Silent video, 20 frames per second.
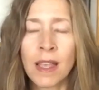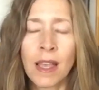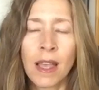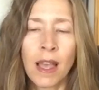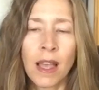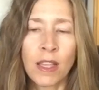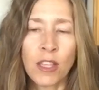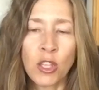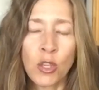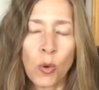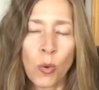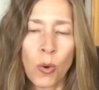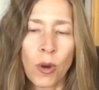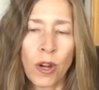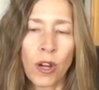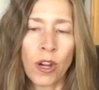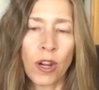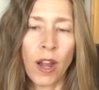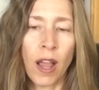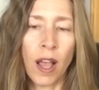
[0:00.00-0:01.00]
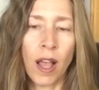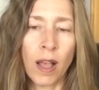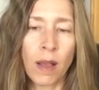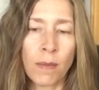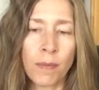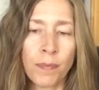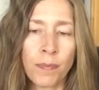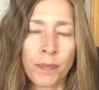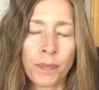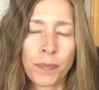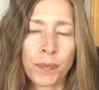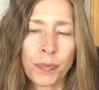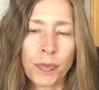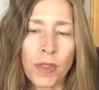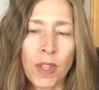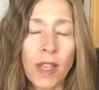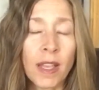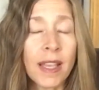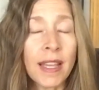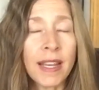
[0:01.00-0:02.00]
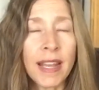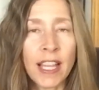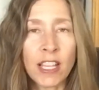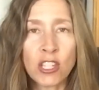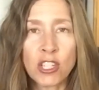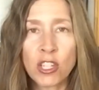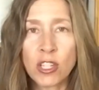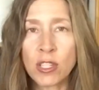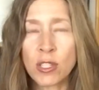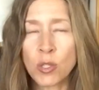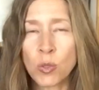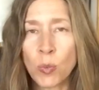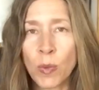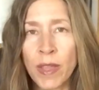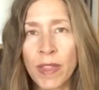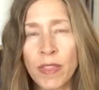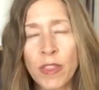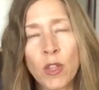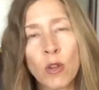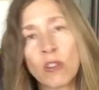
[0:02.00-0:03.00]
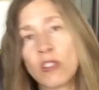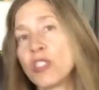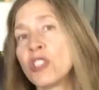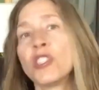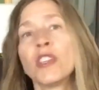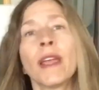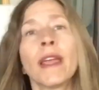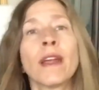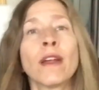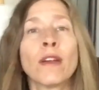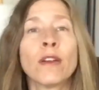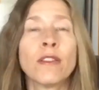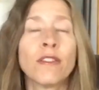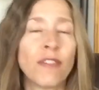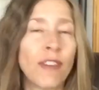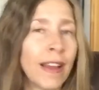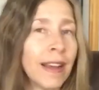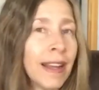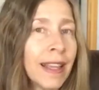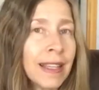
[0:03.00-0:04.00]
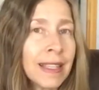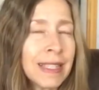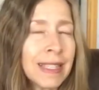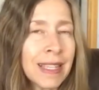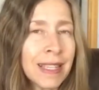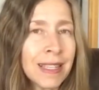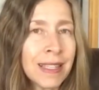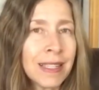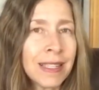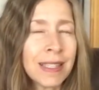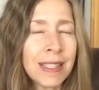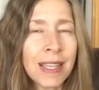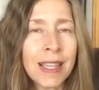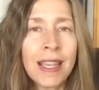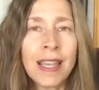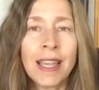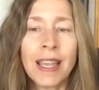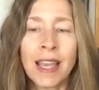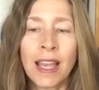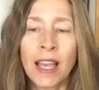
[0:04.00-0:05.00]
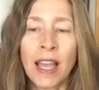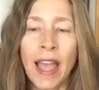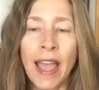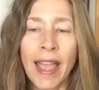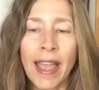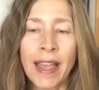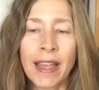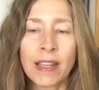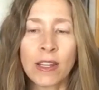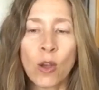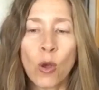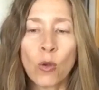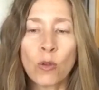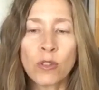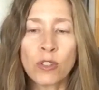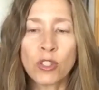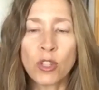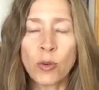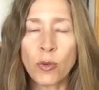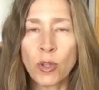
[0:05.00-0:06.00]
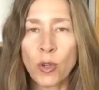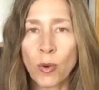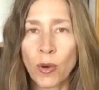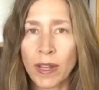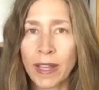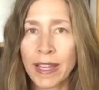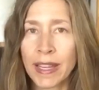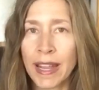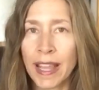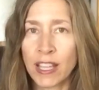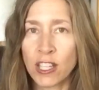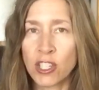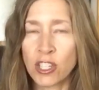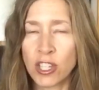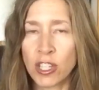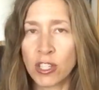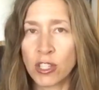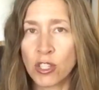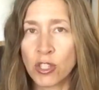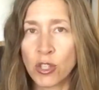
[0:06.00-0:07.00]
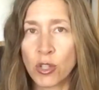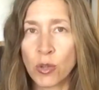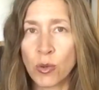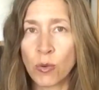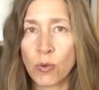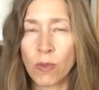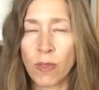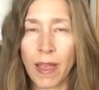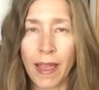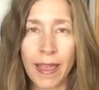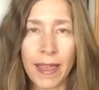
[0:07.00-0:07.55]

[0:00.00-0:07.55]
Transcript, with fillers: your connections with your shared finances, and also your connection to